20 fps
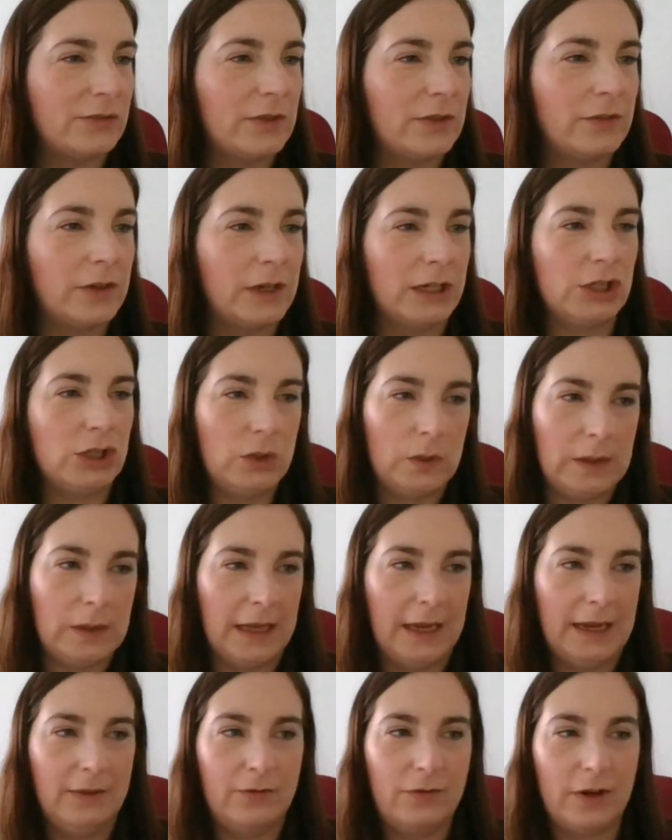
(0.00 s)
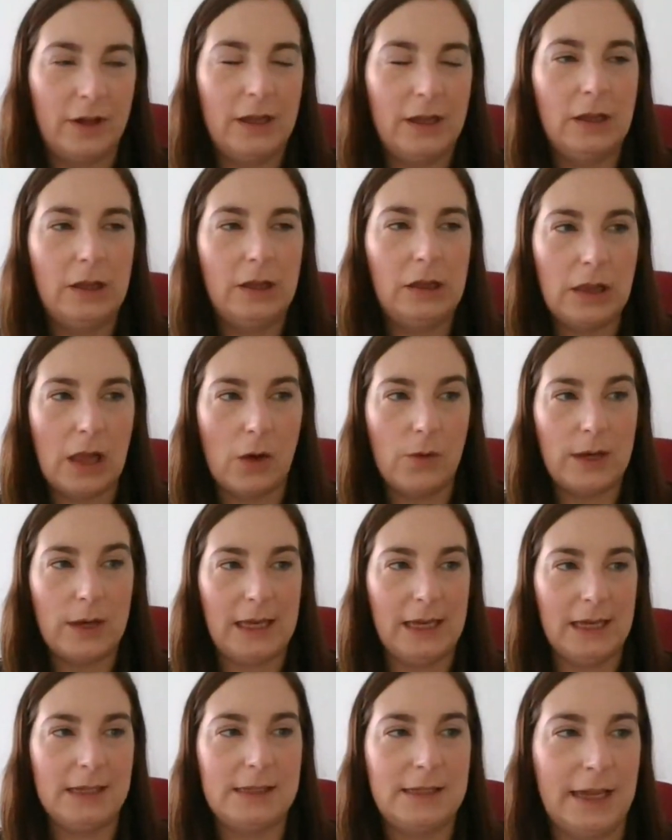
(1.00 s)
of the virtual learning for lower
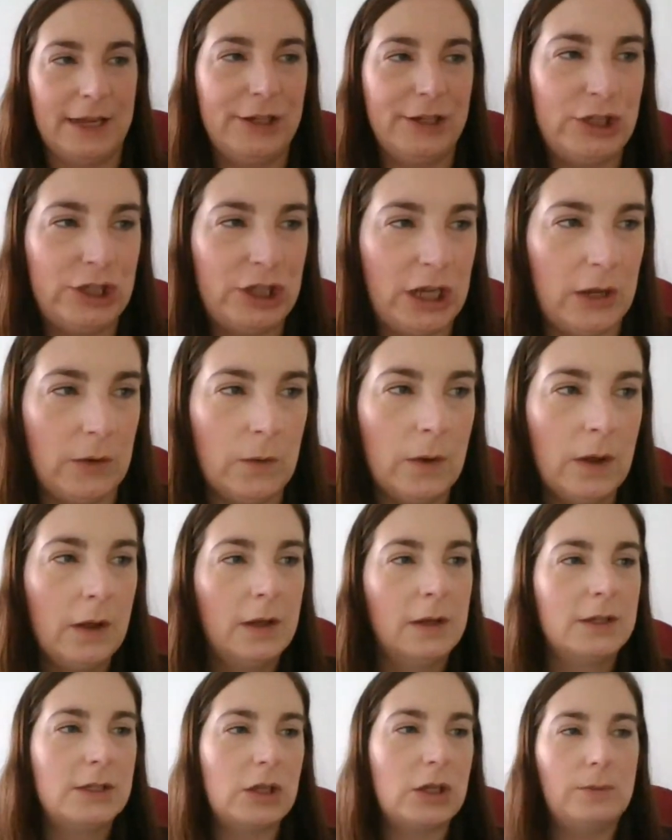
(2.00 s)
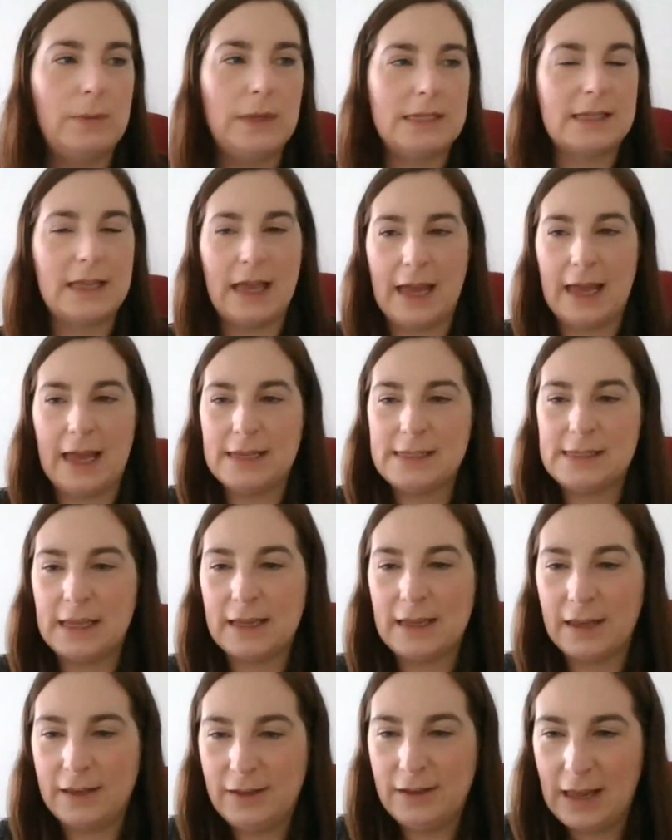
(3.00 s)
key stage two. So, Miss
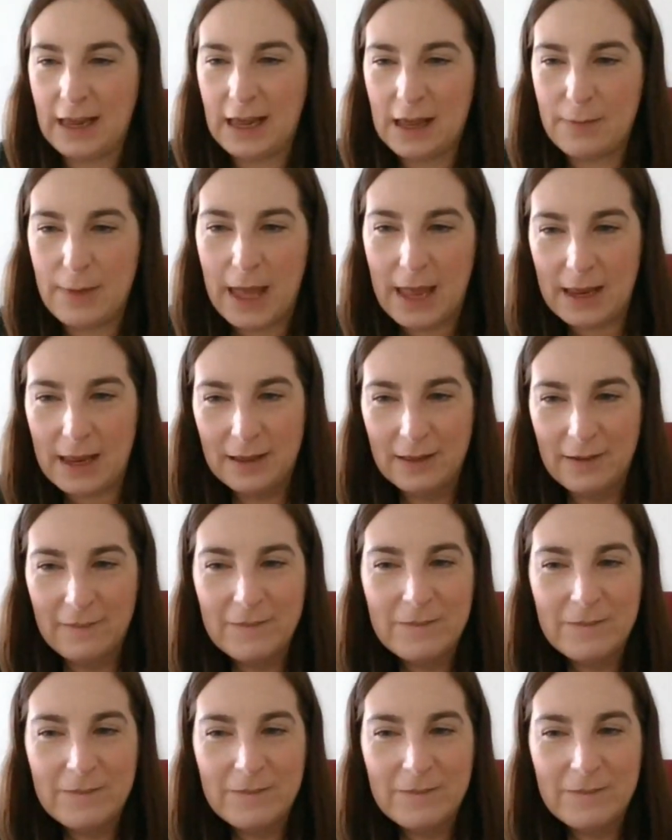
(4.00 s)
Cater, can you hear me?